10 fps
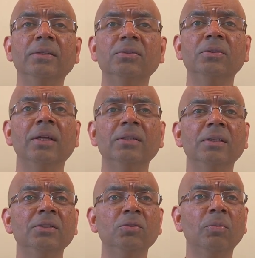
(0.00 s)
so that
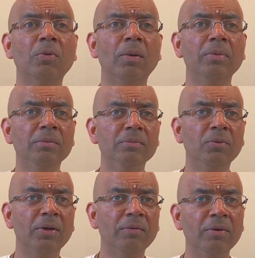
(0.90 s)
there's no problem,
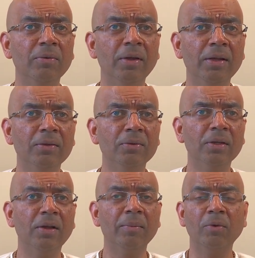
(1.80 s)
whatever, and you
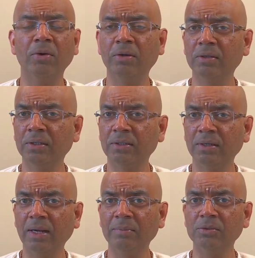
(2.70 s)
can order it
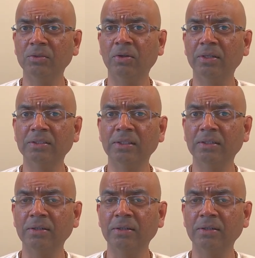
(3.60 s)
Amazon, etc.